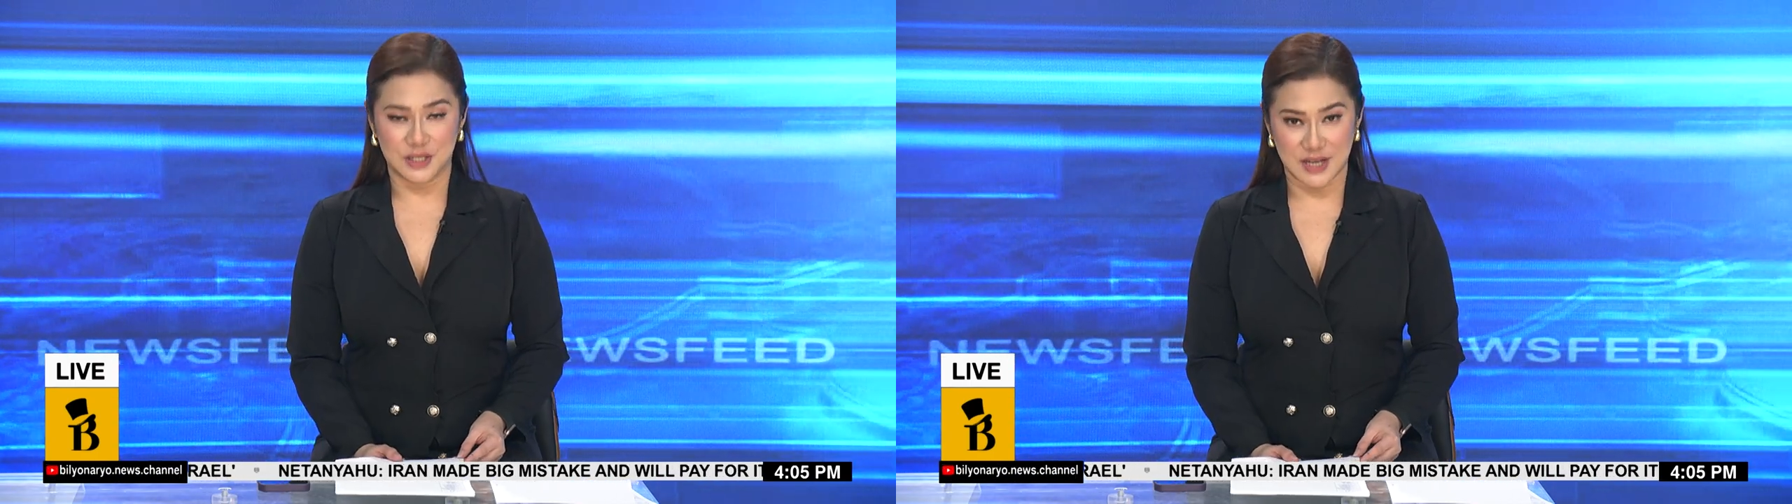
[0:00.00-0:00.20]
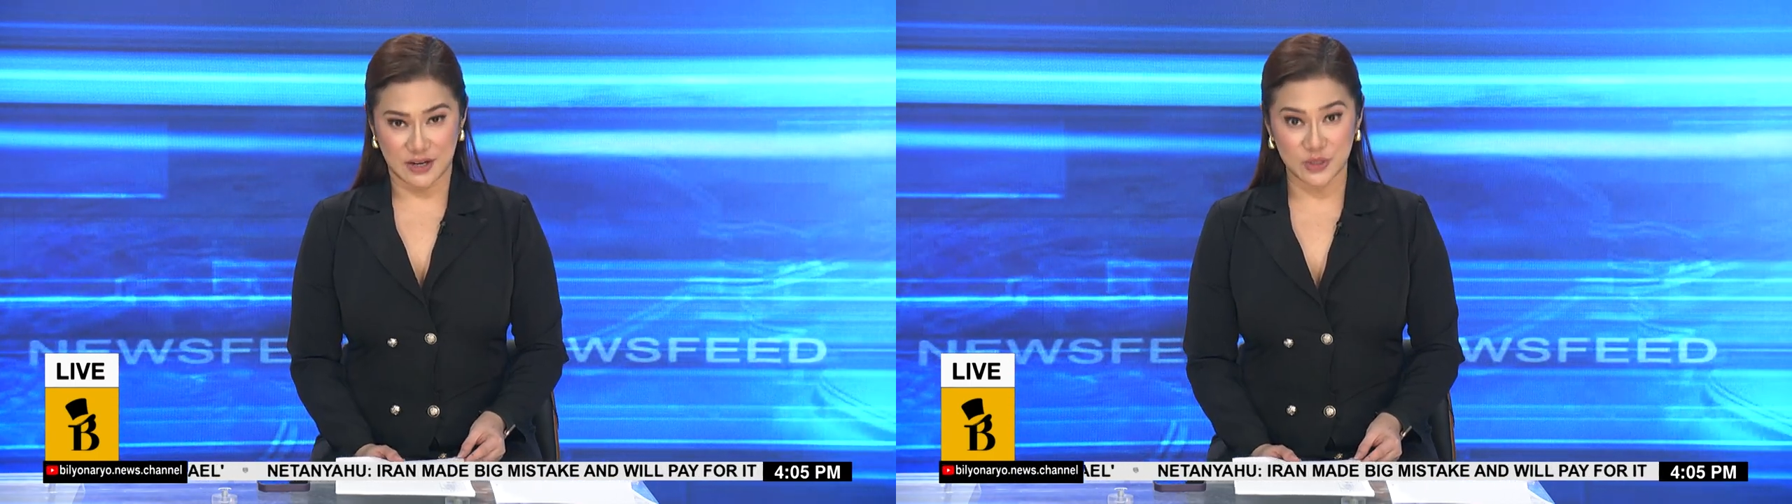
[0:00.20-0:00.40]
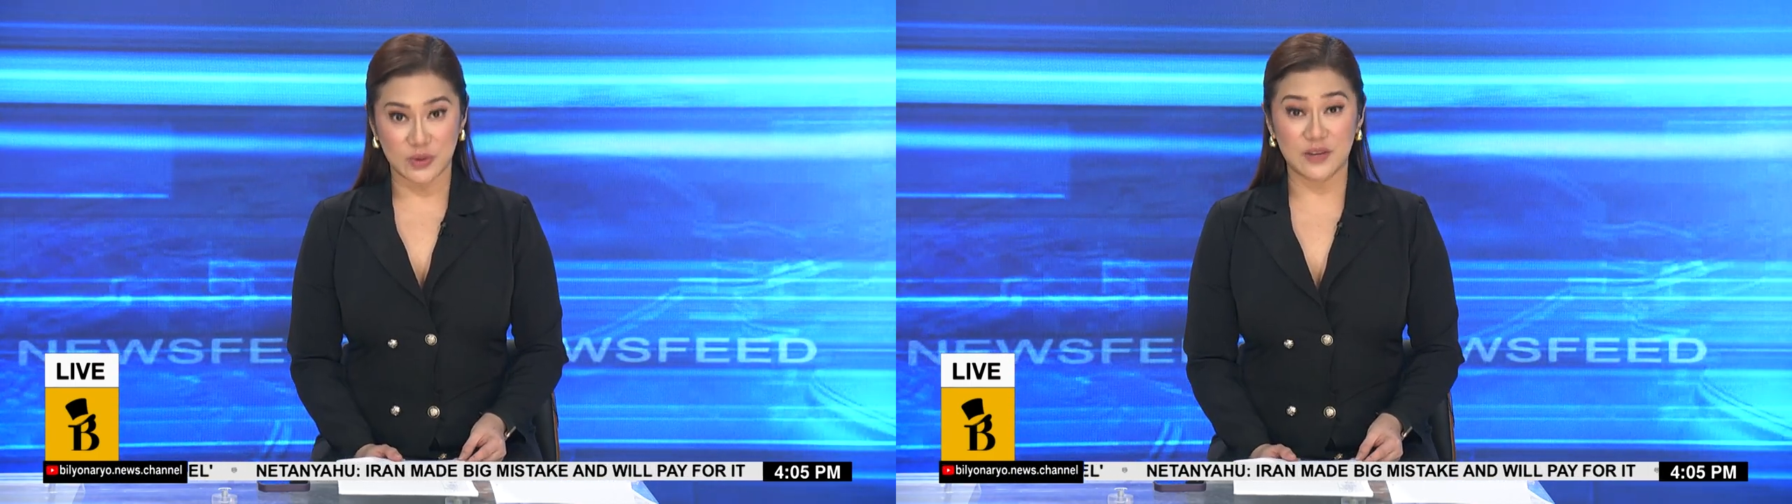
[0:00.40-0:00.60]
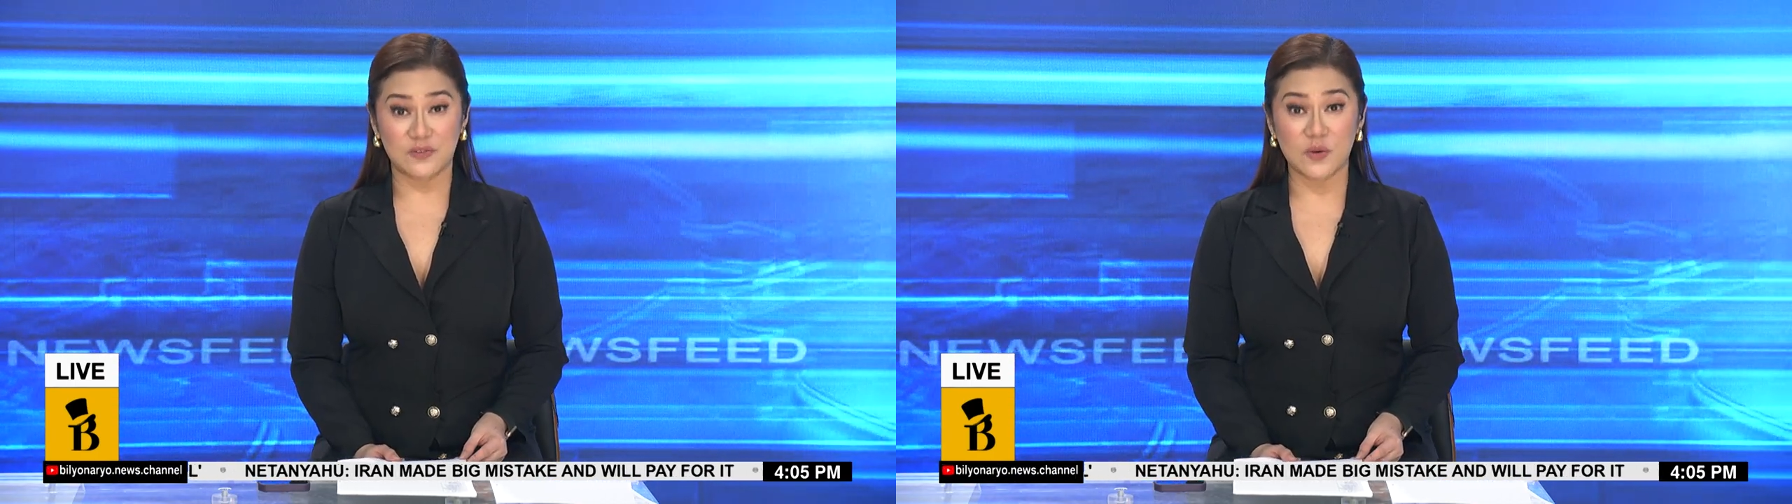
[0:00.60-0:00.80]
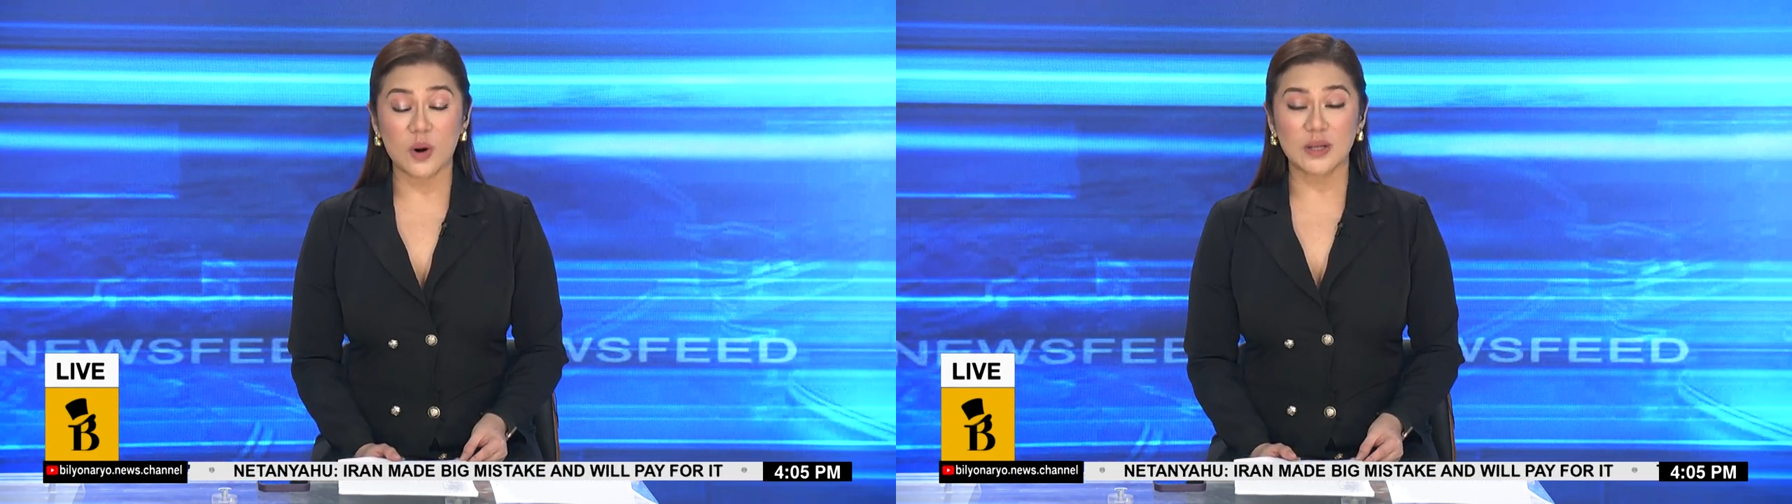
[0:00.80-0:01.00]
Channel
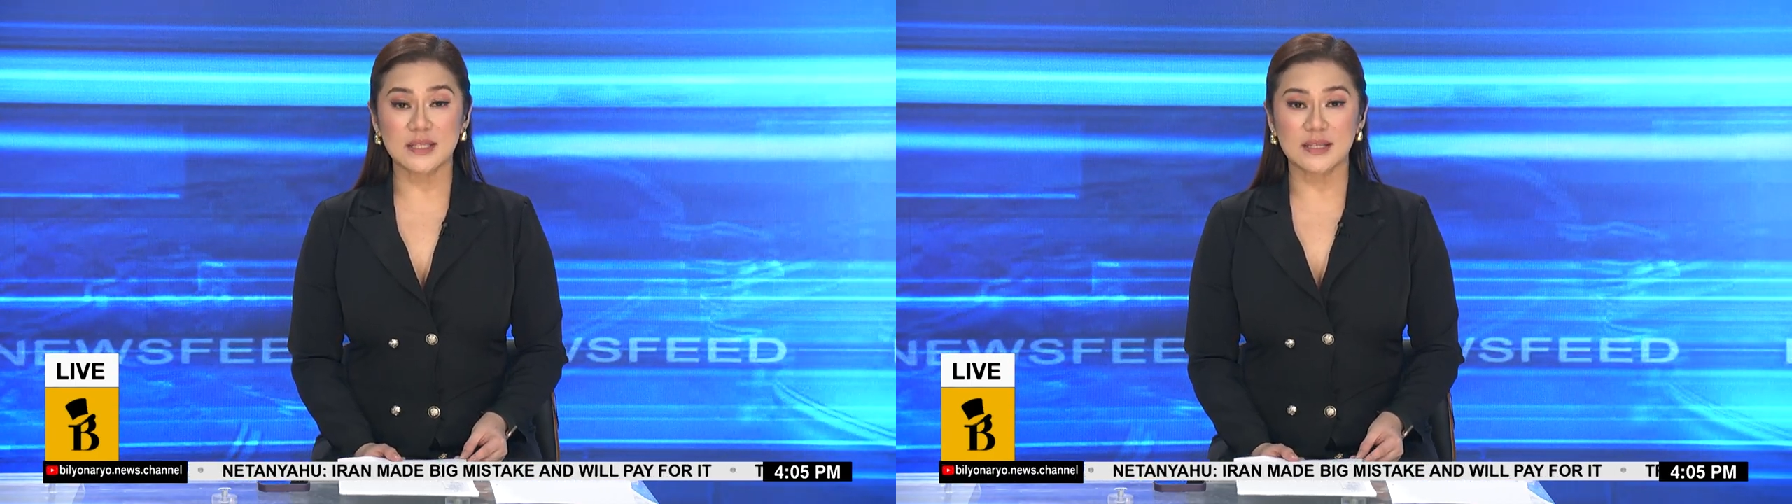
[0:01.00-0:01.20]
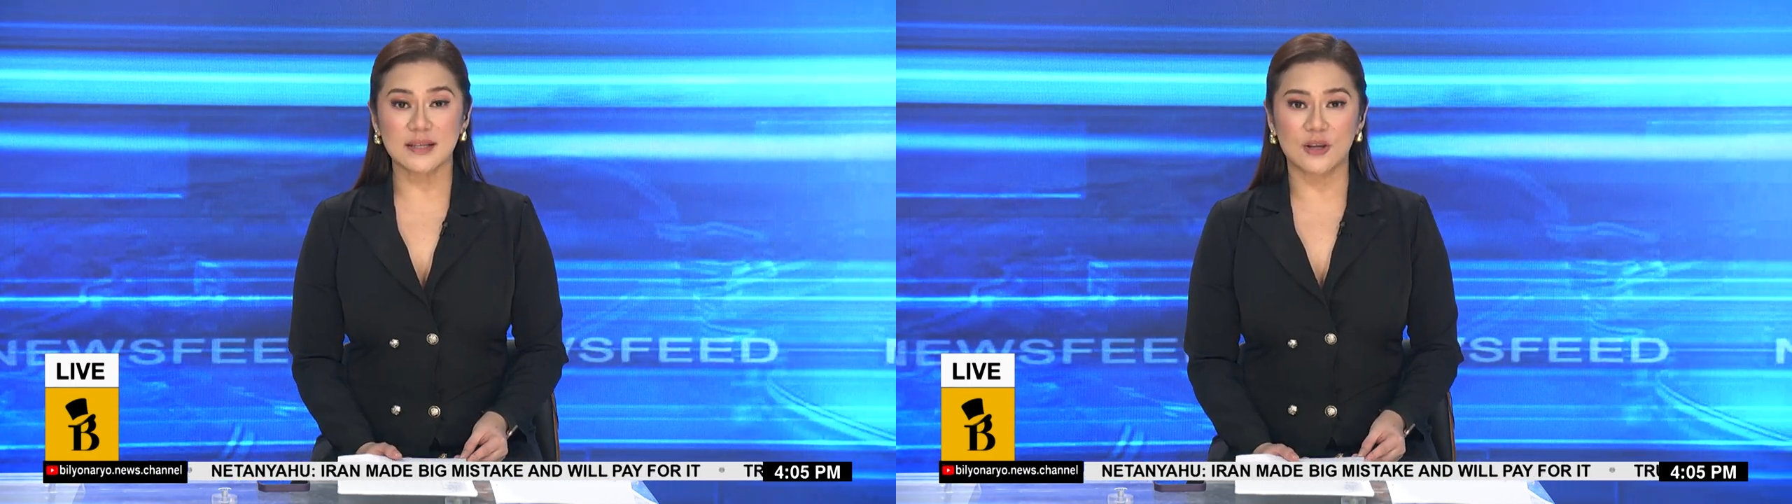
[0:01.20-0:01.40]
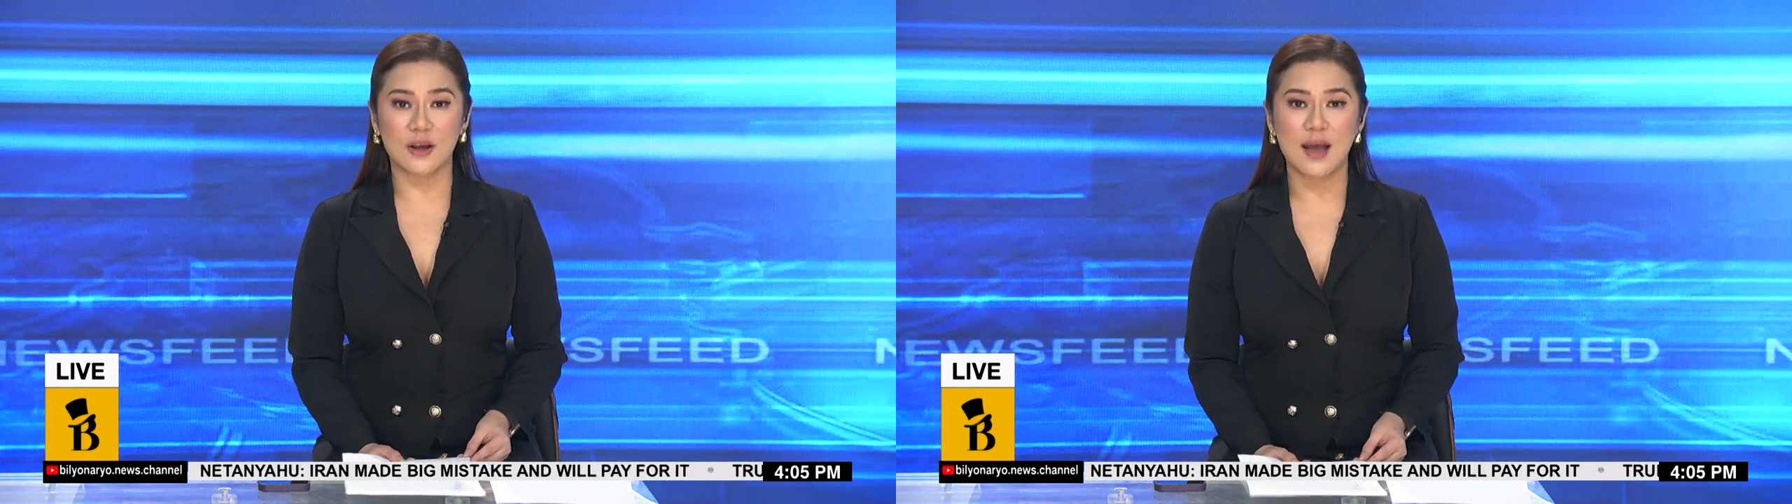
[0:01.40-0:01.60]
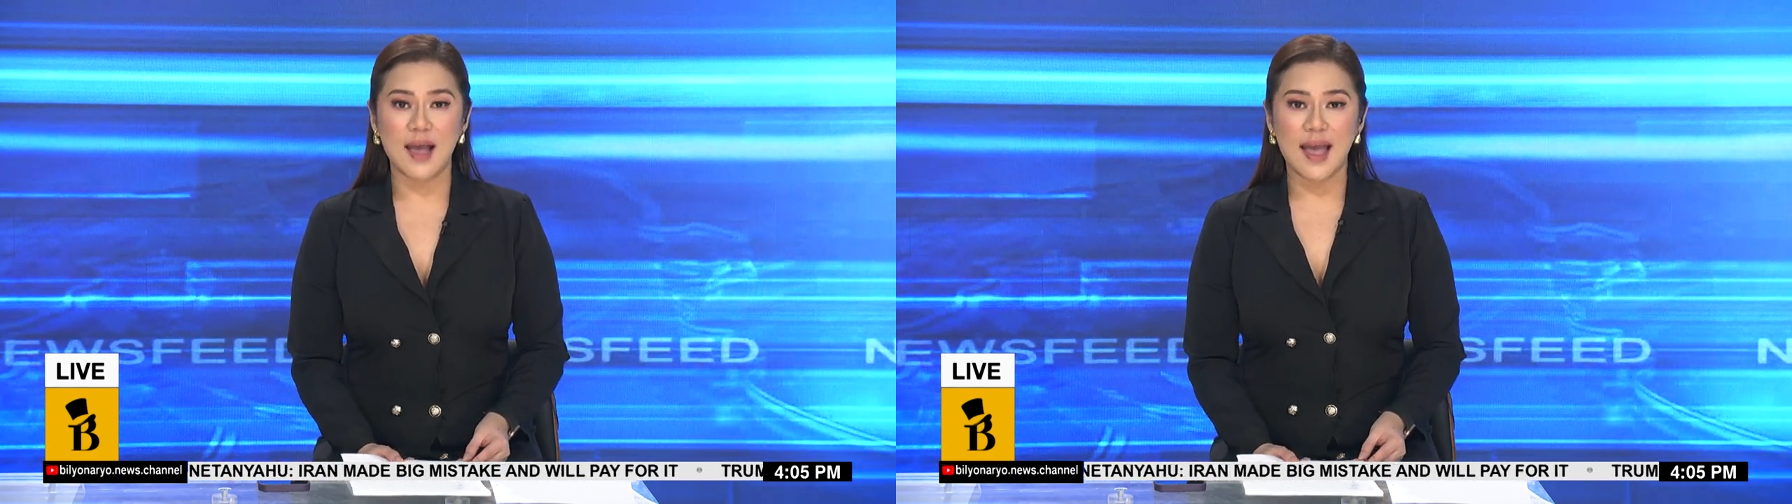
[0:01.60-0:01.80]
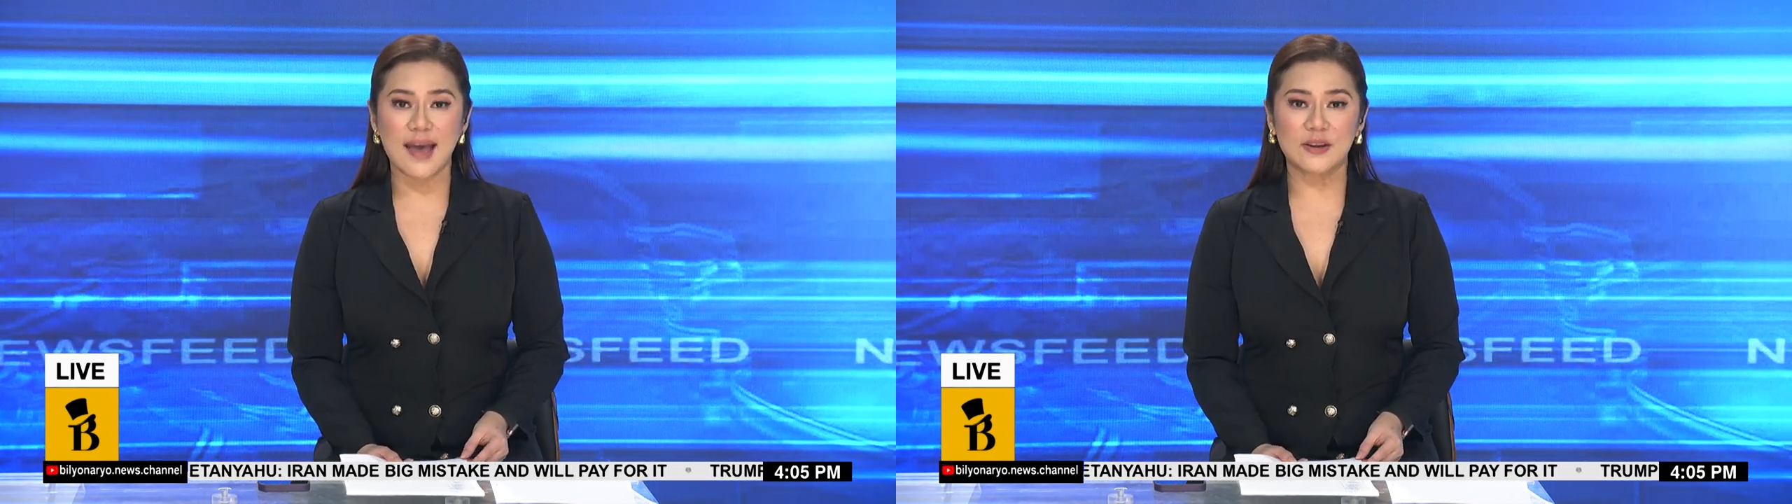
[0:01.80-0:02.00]
twenty-four on Signal,
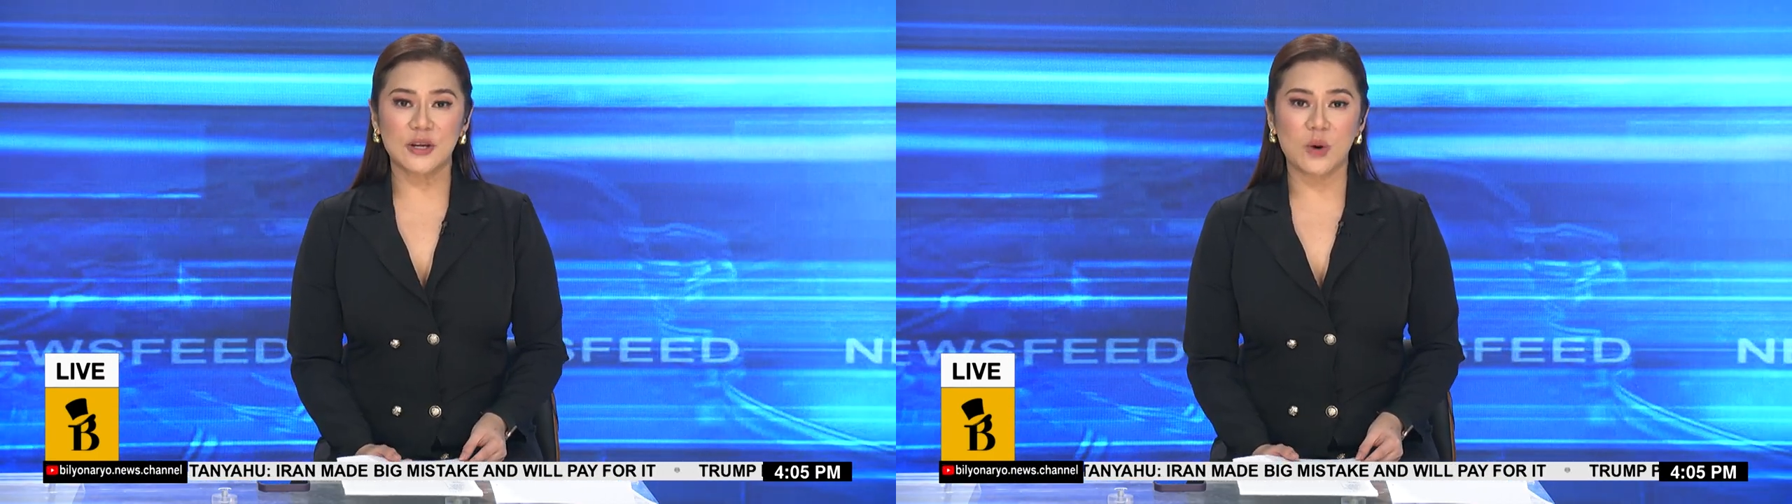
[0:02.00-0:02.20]
and on our